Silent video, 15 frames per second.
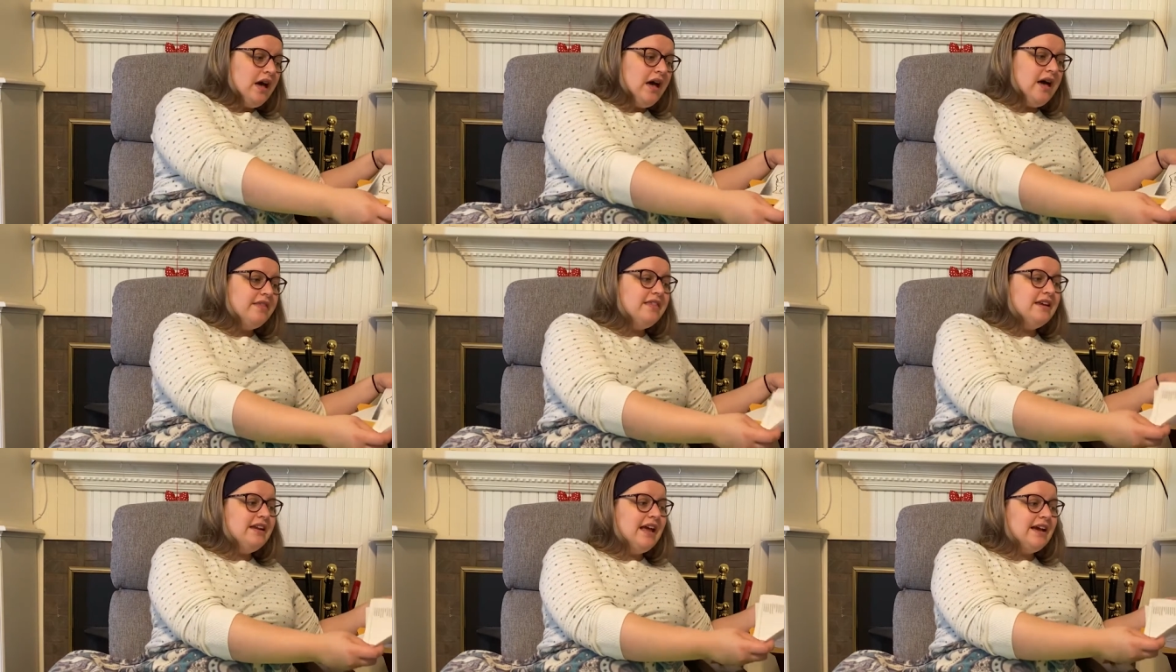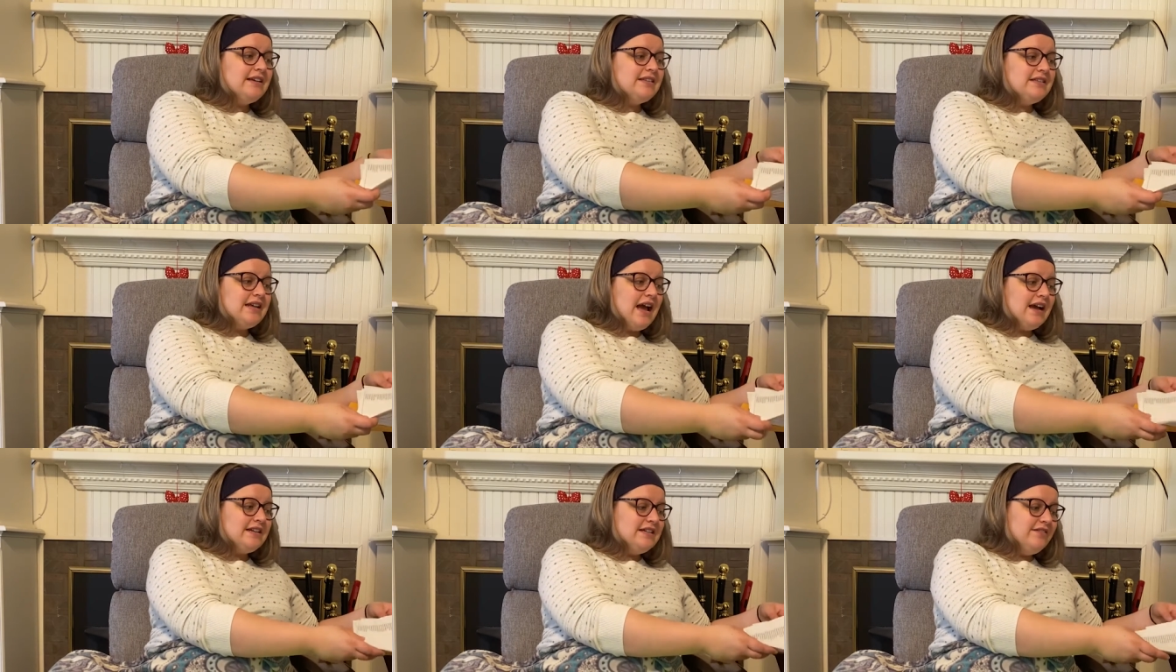Uh, the
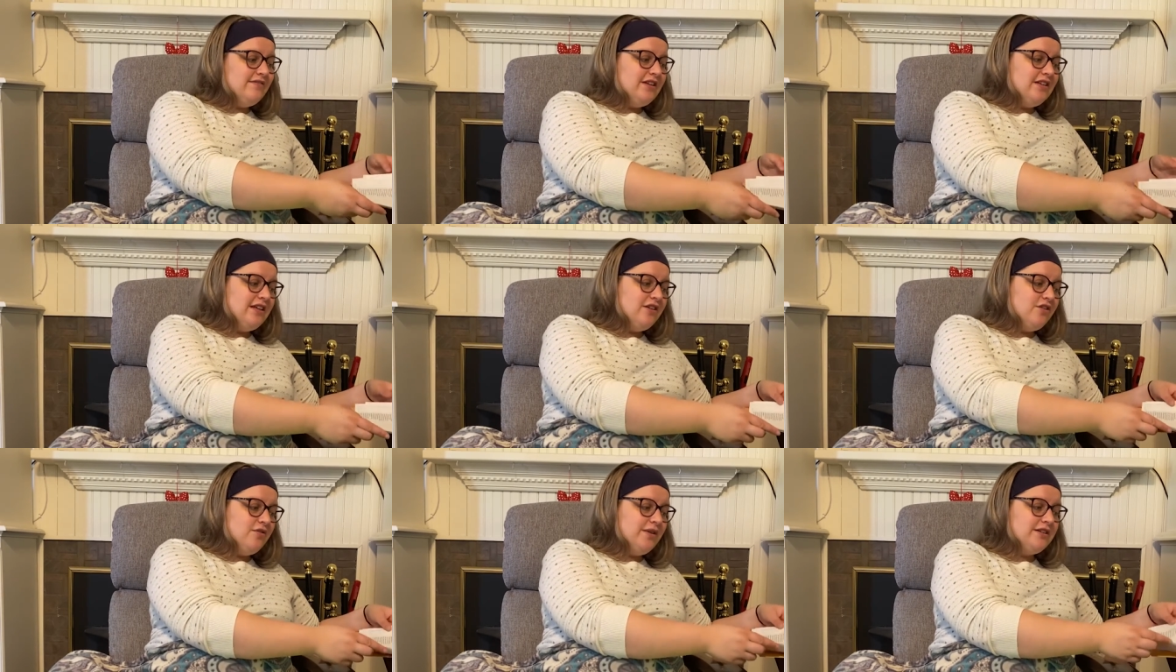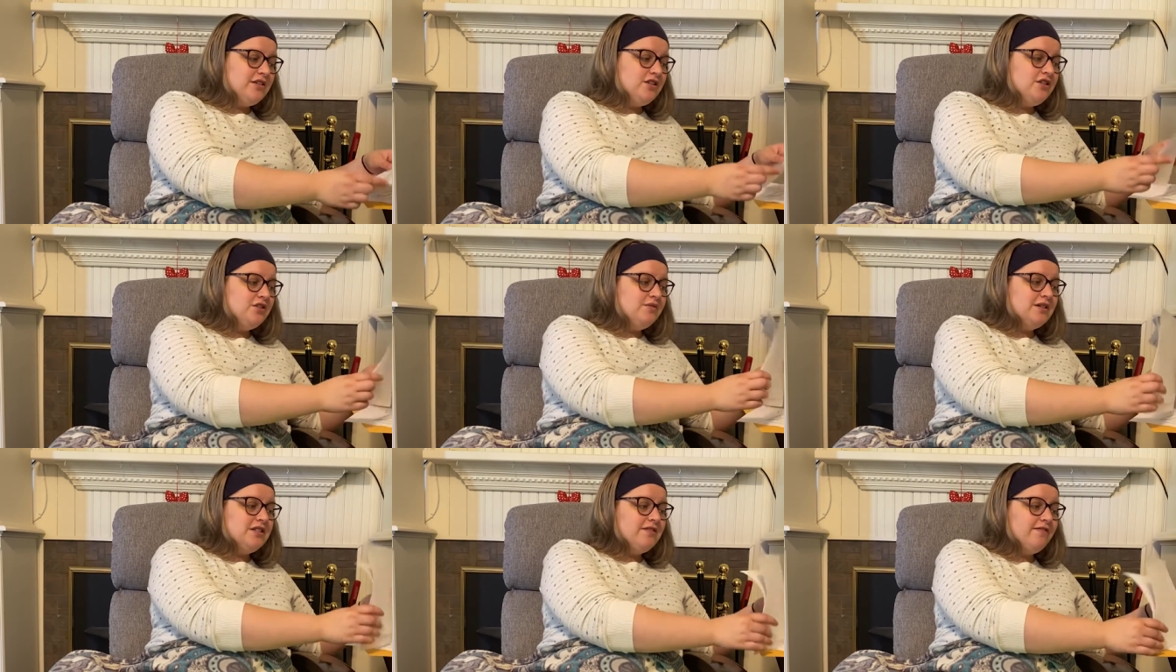next activity that you're going to
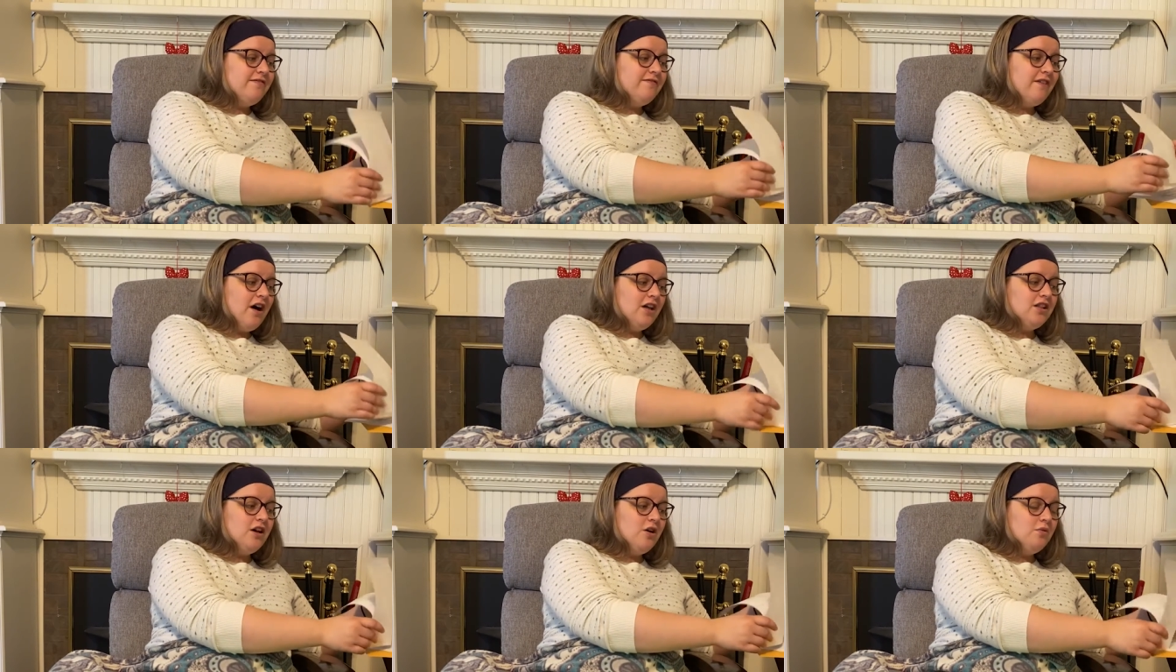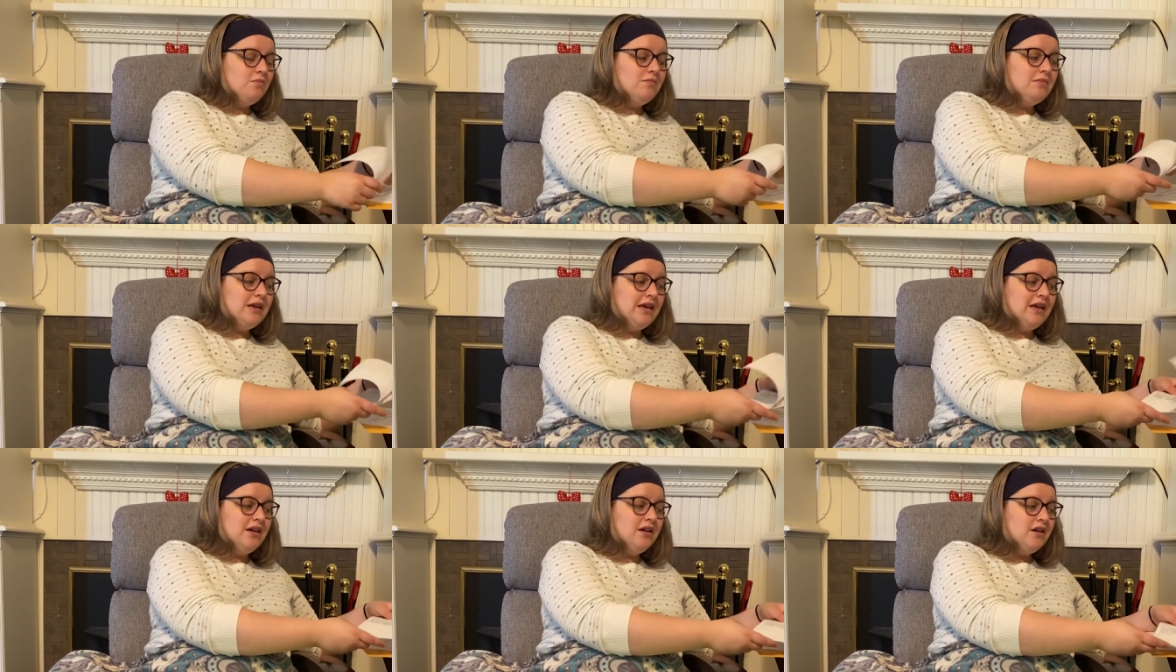do is follow
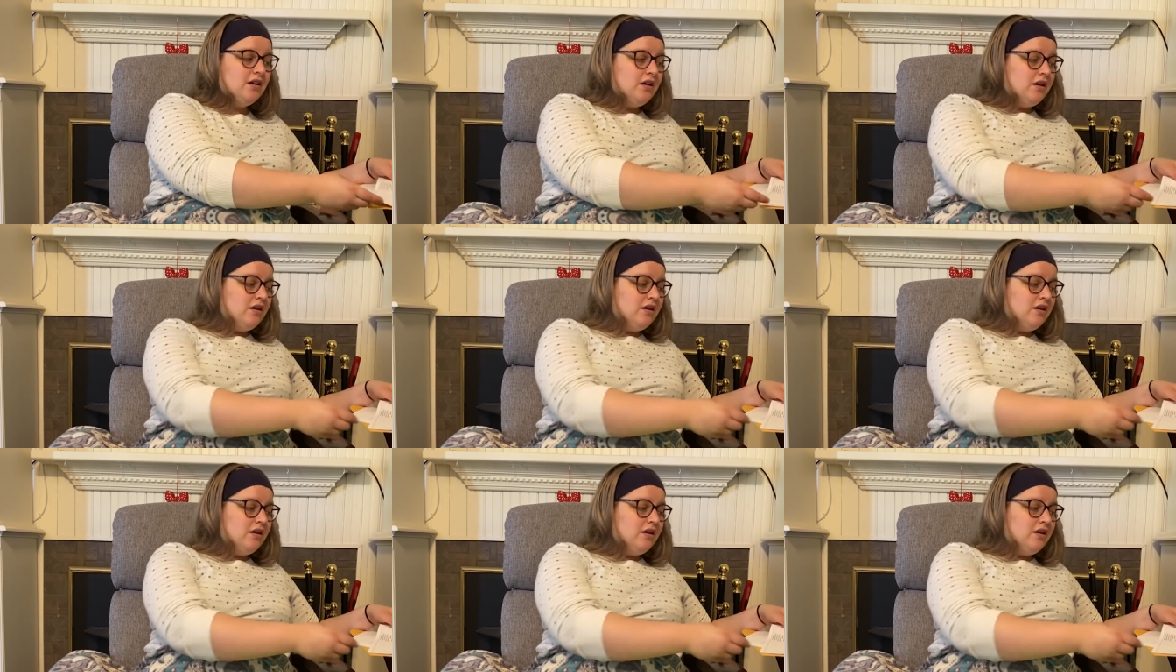me.